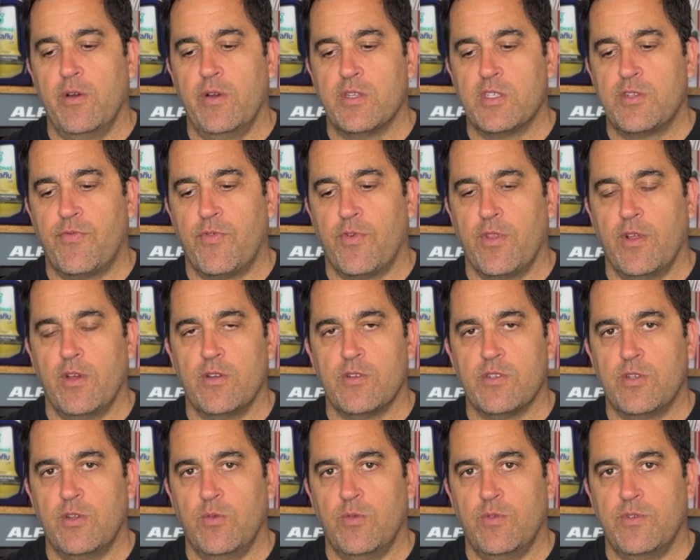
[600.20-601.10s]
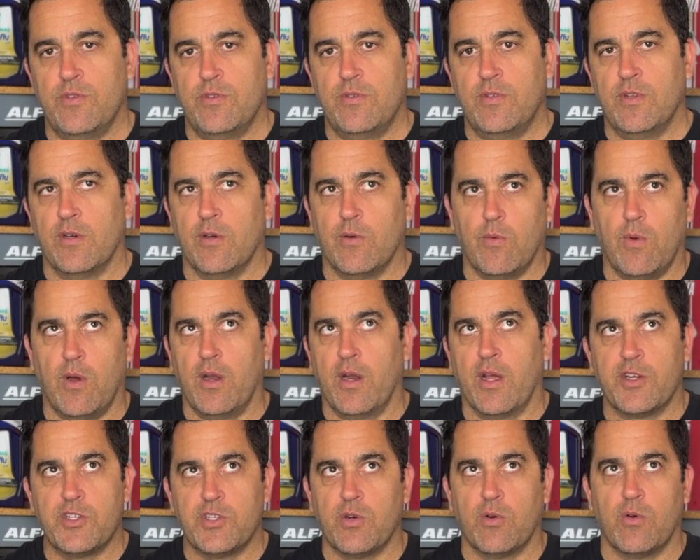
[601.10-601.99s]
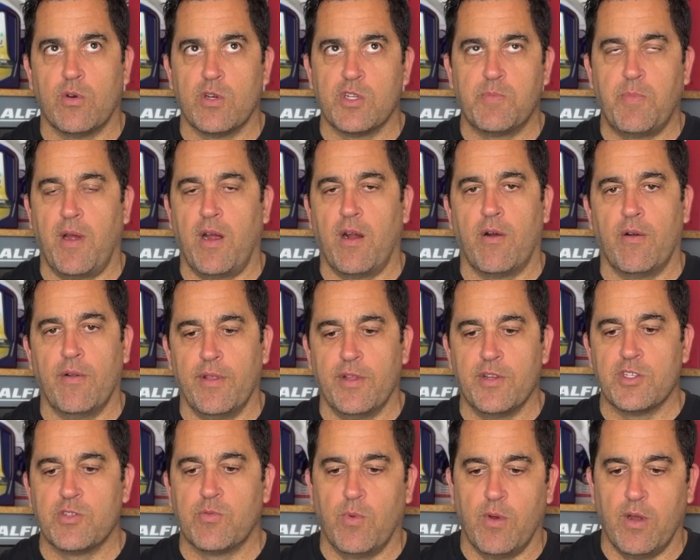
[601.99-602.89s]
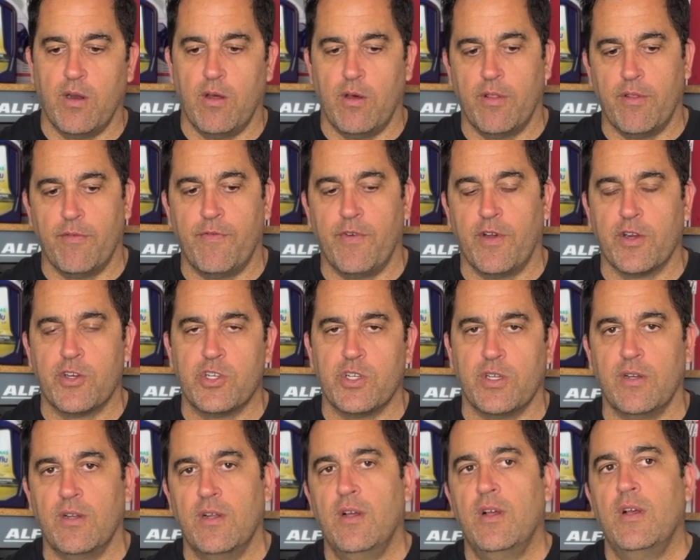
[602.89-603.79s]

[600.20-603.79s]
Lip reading: is for those who don't want extra horsepower. They just want all the function.